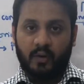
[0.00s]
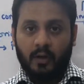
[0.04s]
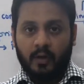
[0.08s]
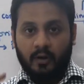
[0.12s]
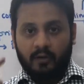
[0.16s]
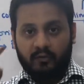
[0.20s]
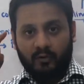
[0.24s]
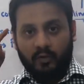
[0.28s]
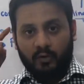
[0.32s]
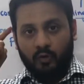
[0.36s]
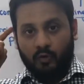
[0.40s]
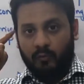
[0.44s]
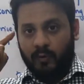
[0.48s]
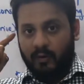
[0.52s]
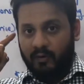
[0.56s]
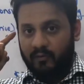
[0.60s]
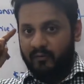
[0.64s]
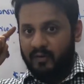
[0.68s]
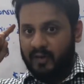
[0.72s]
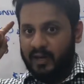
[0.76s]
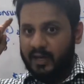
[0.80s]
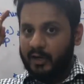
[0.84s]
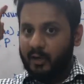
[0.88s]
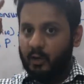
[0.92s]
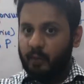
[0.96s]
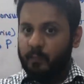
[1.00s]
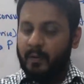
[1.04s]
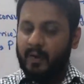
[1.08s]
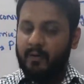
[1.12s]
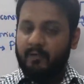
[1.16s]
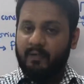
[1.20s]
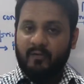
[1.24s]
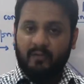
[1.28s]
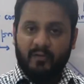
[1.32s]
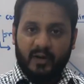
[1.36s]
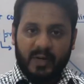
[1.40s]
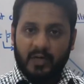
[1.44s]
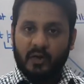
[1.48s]
So you were willing to pay
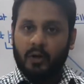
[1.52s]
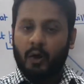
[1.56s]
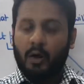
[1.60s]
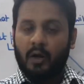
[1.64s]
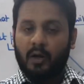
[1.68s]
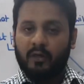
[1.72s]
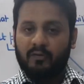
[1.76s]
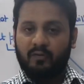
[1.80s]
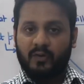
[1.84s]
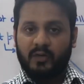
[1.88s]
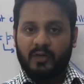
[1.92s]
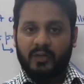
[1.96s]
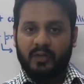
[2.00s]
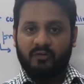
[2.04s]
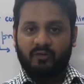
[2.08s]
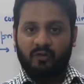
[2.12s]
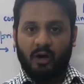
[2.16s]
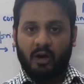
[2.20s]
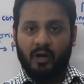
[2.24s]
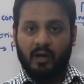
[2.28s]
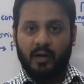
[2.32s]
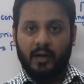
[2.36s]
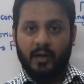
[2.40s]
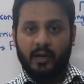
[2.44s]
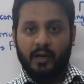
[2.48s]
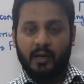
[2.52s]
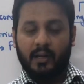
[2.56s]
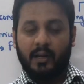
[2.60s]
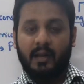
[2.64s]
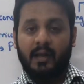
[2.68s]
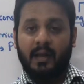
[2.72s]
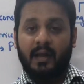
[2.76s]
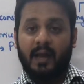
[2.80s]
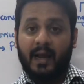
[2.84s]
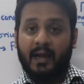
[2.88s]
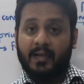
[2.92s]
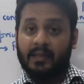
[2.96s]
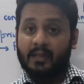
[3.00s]
$15 for that chocolate
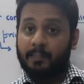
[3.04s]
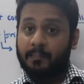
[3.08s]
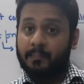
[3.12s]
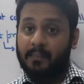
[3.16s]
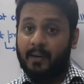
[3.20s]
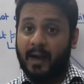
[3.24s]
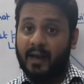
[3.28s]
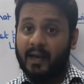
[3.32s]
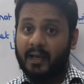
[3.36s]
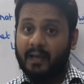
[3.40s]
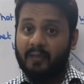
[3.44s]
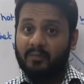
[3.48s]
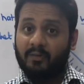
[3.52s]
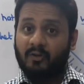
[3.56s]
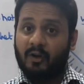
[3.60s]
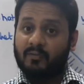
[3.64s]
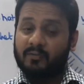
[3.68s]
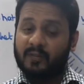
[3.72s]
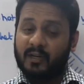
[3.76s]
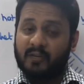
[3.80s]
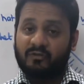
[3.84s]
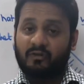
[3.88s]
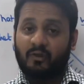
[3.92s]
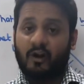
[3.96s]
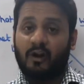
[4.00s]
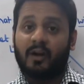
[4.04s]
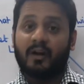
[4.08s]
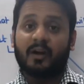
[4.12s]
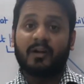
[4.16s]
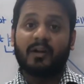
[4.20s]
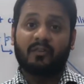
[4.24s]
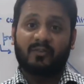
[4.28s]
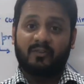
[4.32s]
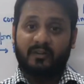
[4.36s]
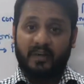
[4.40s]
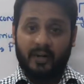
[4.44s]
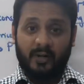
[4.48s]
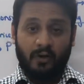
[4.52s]
and the price of that chocolate
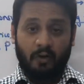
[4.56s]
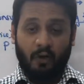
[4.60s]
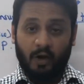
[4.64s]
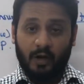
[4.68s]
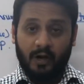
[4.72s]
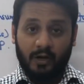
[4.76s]
is $10.